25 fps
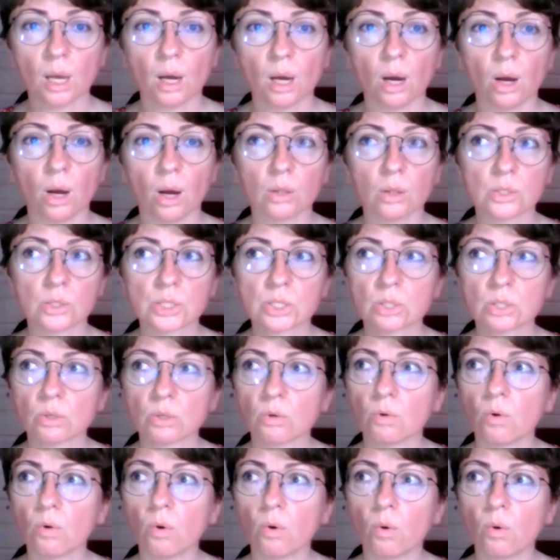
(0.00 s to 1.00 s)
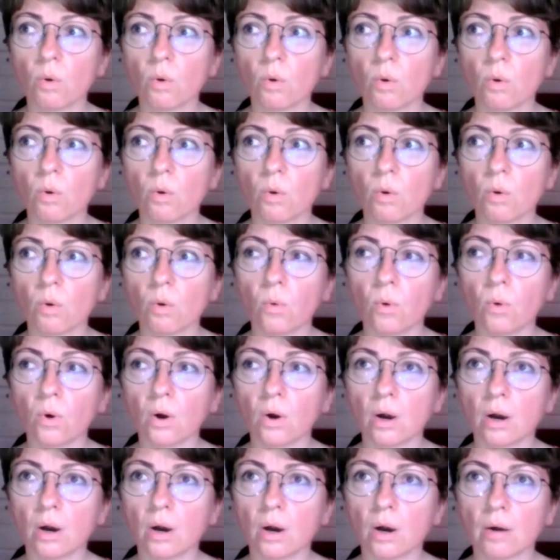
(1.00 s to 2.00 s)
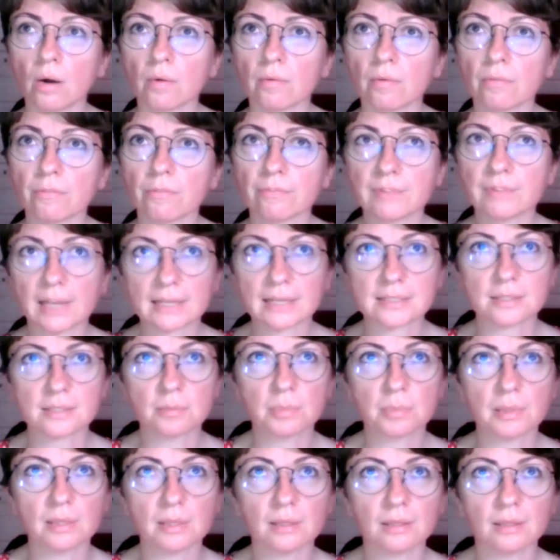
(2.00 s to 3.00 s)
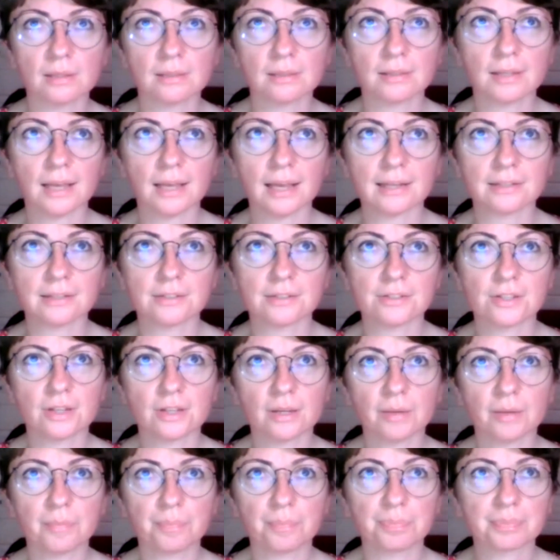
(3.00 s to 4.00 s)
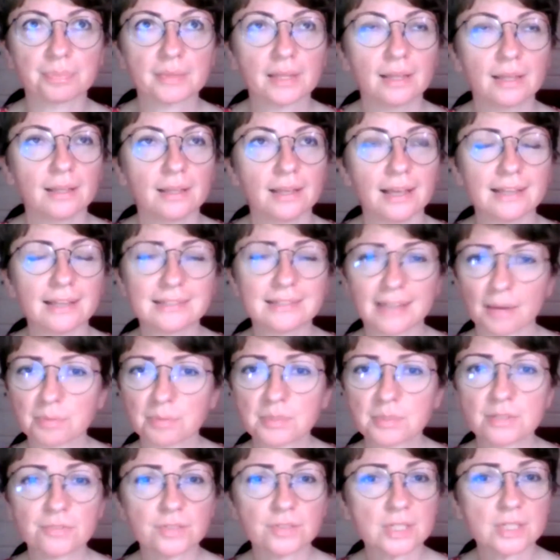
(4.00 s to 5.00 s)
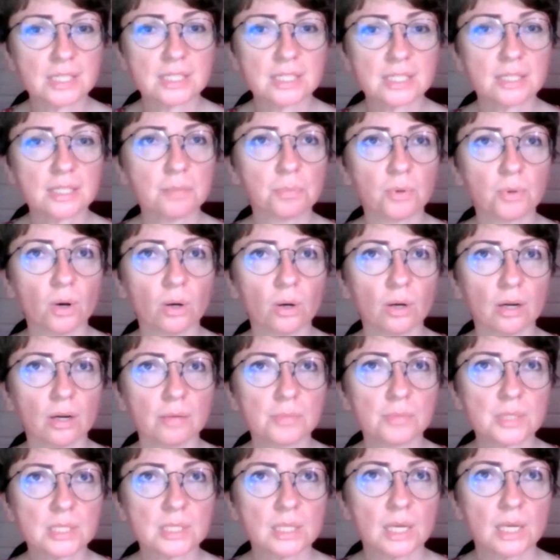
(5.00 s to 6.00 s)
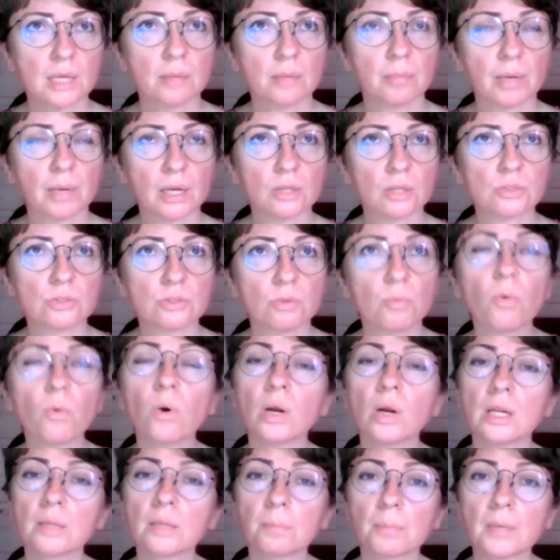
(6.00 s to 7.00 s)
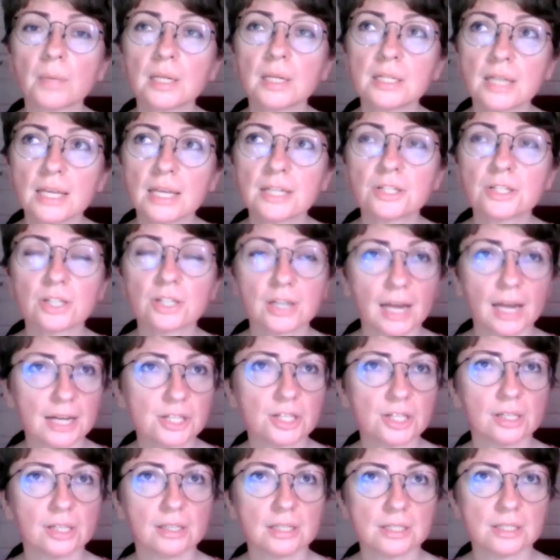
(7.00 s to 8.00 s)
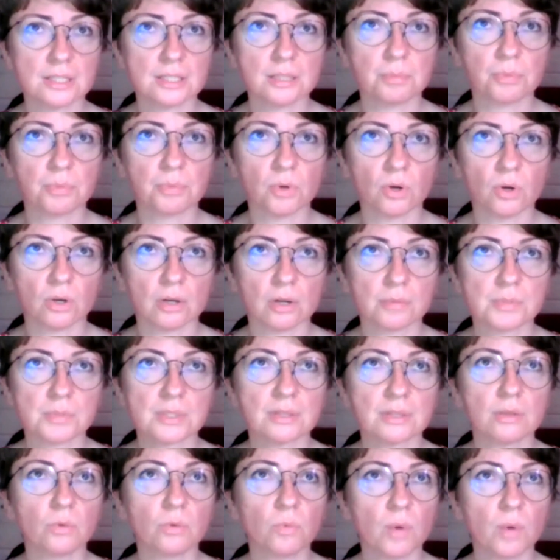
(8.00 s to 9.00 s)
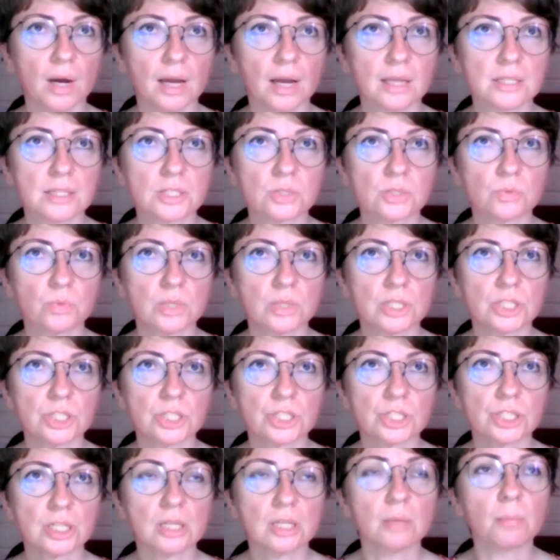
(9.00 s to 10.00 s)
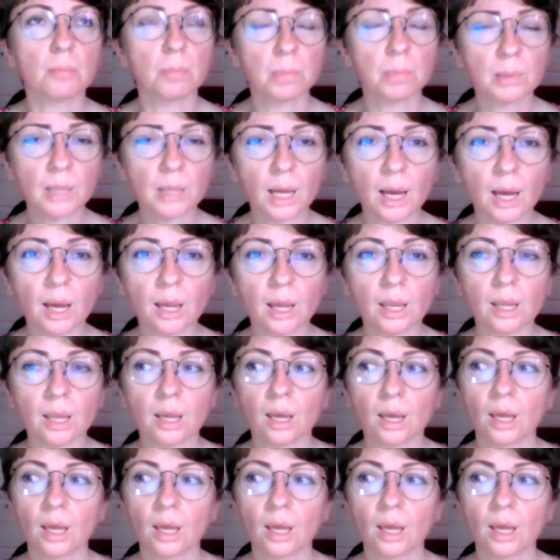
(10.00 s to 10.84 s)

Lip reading: Also more flexible and adaptive ESD programs, but also more international ESD programs, the ones which imply